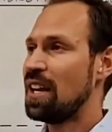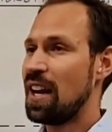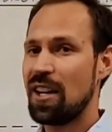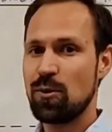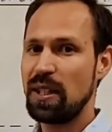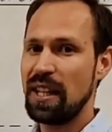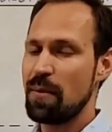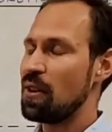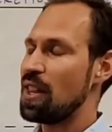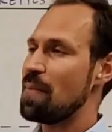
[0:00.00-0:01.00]
as we
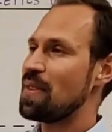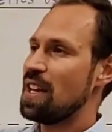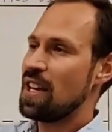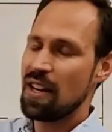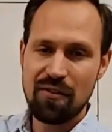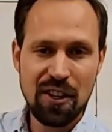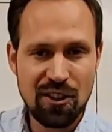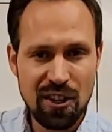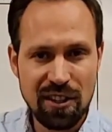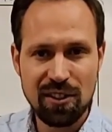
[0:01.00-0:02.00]
label them,
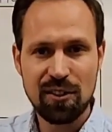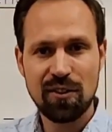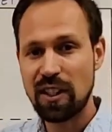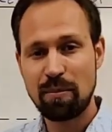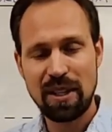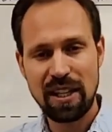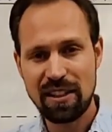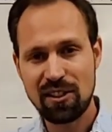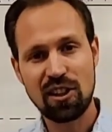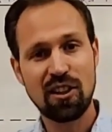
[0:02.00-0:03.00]
Ephesians,
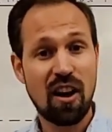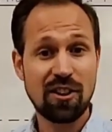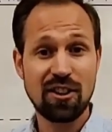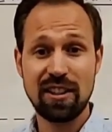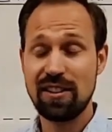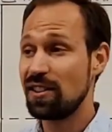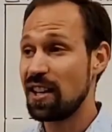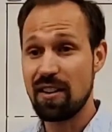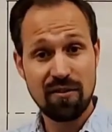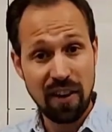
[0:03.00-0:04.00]
Philippians, Colossians,
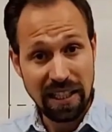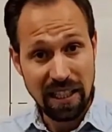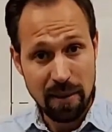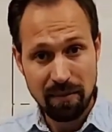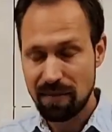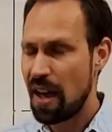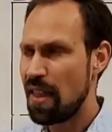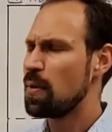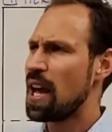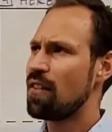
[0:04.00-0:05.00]
and Philemon. And
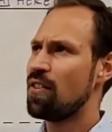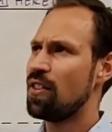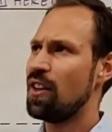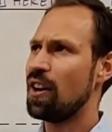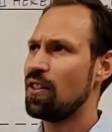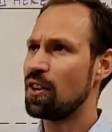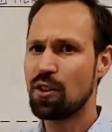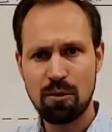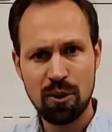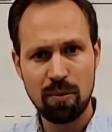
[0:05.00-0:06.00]
then we have the
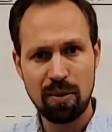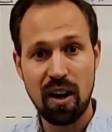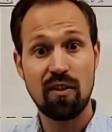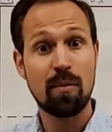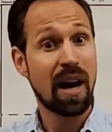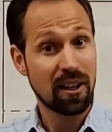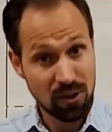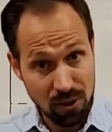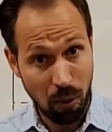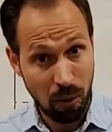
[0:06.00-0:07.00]
group of
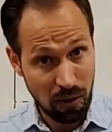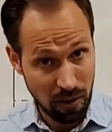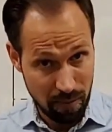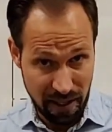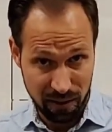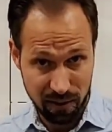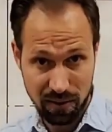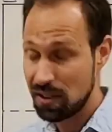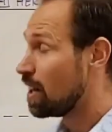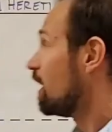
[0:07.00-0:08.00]
pastoral epistles,